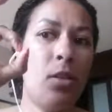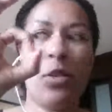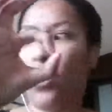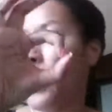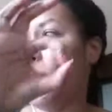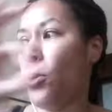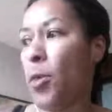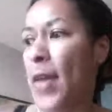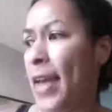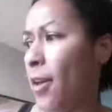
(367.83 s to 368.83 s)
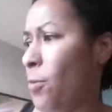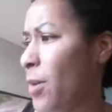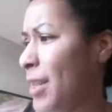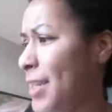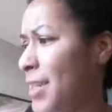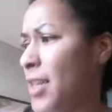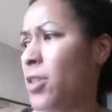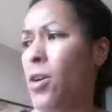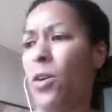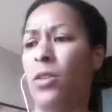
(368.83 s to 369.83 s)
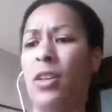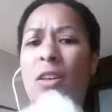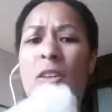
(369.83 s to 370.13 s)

circular thing. What are these things called?